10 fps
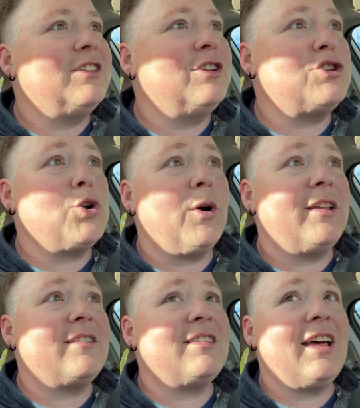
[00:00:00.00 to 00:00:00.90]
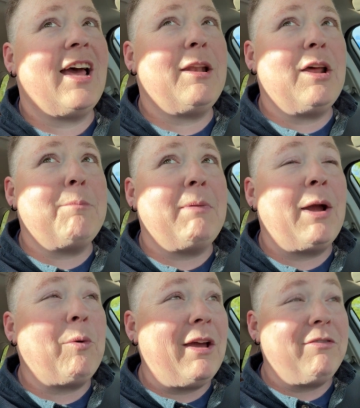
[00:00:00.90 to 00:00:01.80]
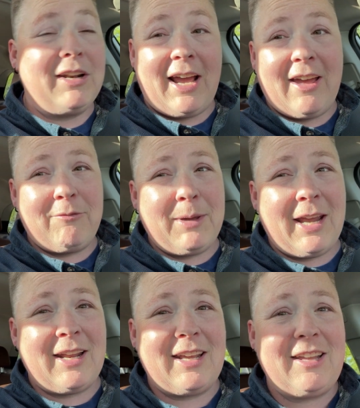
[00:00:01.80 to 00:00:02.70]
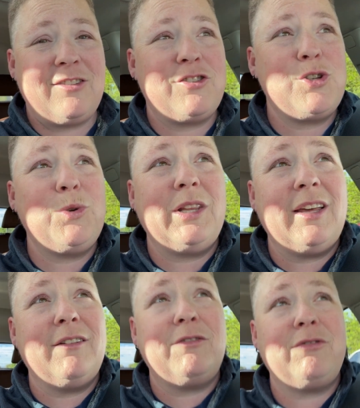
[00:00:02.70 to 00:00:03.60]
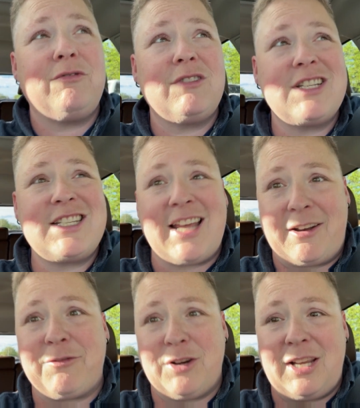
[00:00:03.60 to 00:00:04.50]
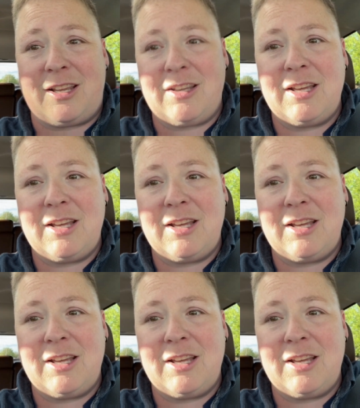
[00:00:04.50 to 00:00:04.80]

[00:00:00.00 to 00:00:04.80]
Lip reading: the choice that my wife and I have made is to live debt-free,